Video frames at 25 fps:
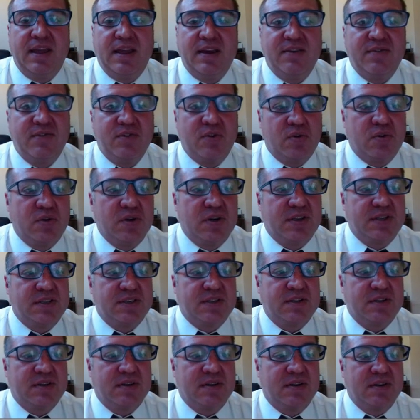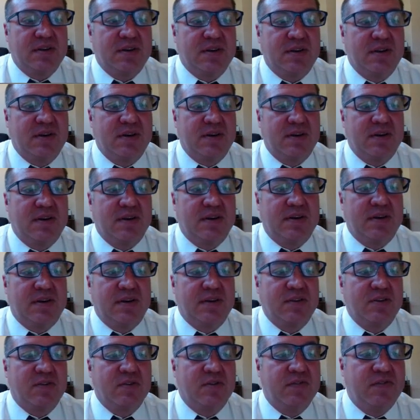And of course,
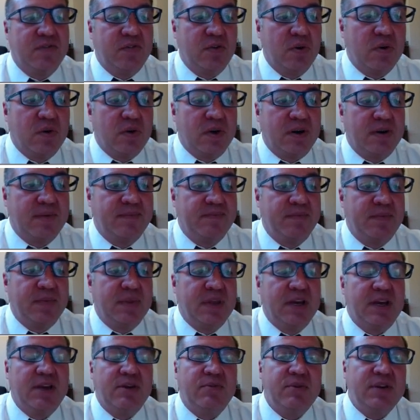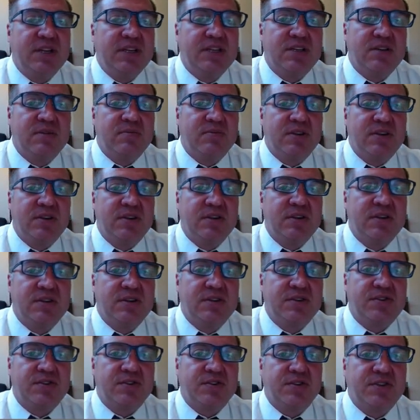Article 4,
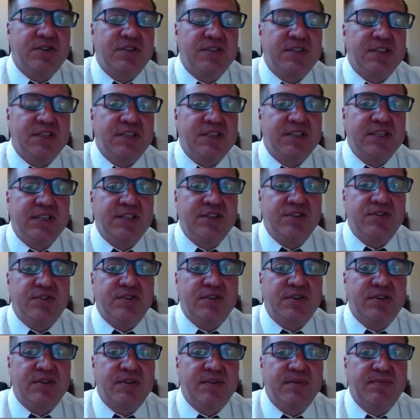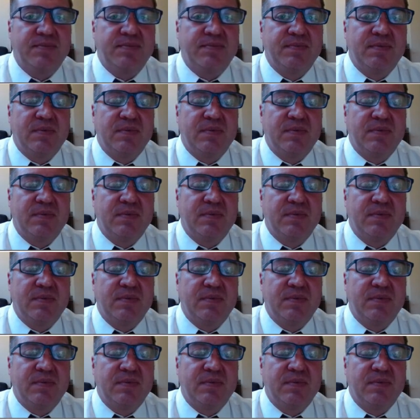unreasonable searches and seizures.